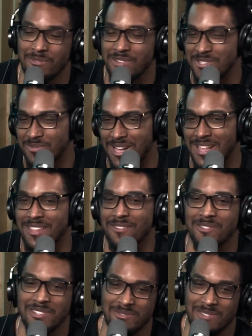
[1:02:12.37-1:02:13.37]
Well, this is what I think.
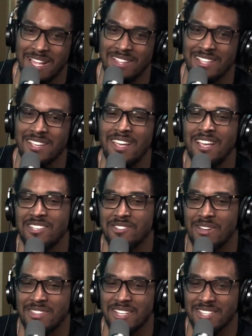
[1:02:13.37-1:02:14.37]
Well, this is what I think. So
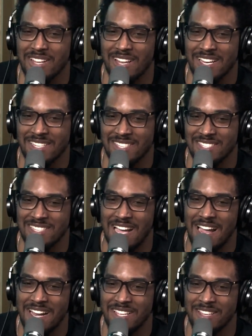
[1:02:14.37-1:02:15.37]
I think that like in
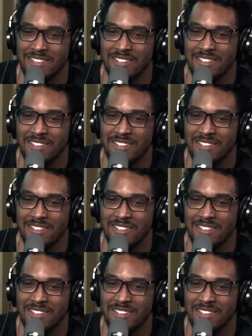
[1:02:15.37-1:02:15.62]
society,